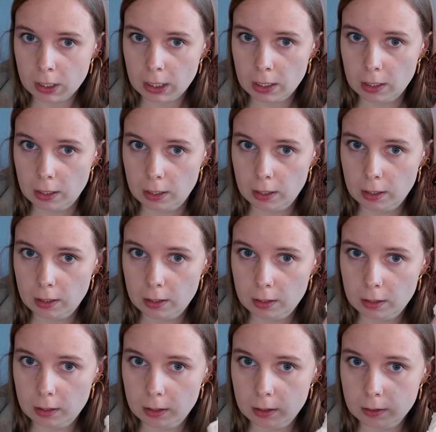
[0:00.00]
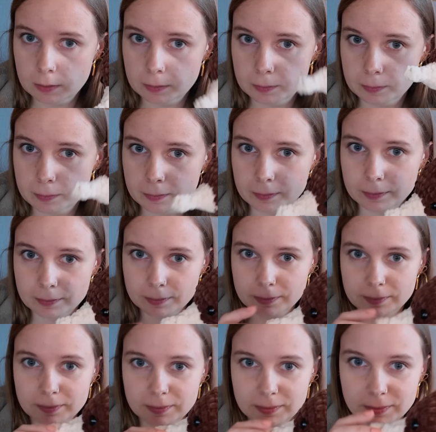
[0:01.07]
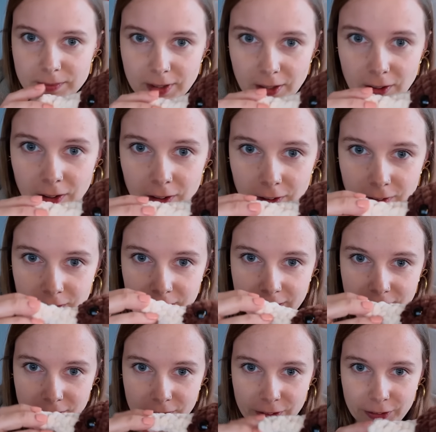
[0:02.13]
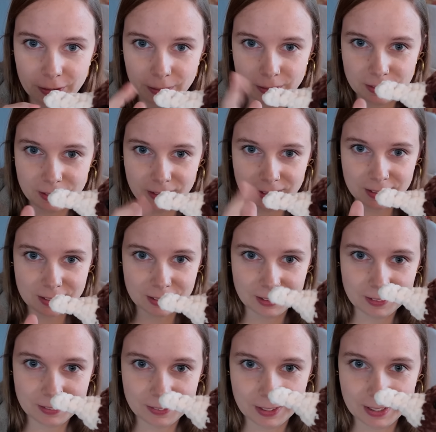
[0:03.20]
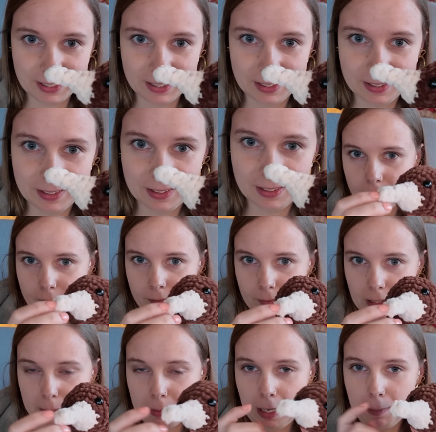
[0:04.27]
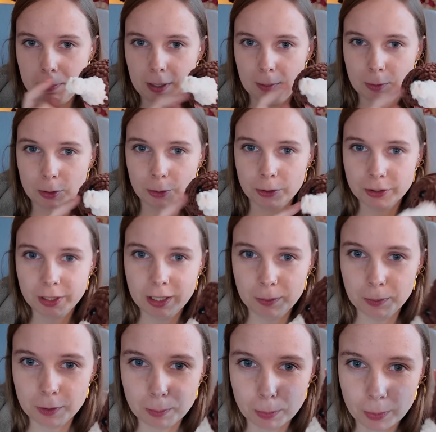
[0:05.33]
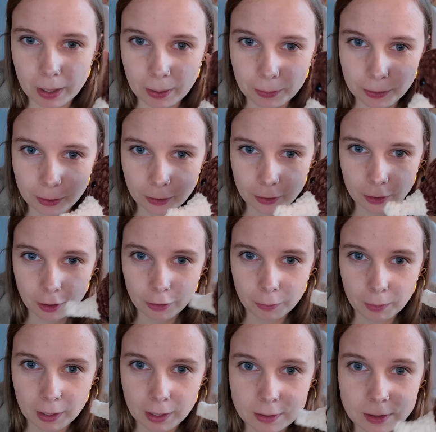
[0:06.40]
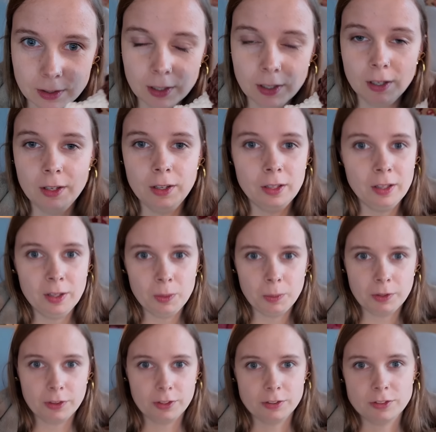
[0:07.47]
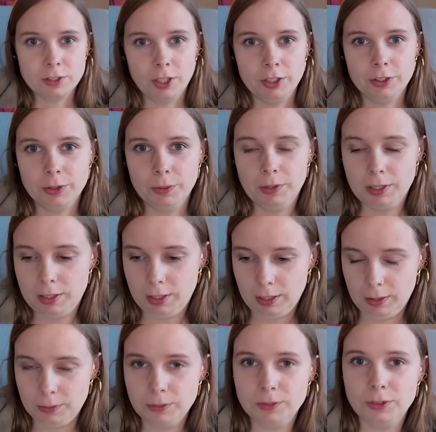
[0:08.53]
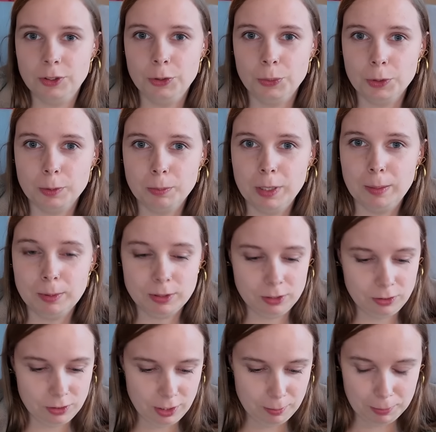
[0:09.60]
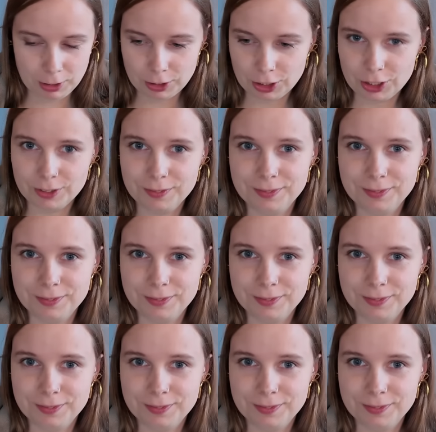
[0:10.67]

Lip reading: Ta-da! The long little nose looks so funny. I'm happy I'm crocheting with brown yarn, otherwise with the sun going down you wouldn't be able to see much.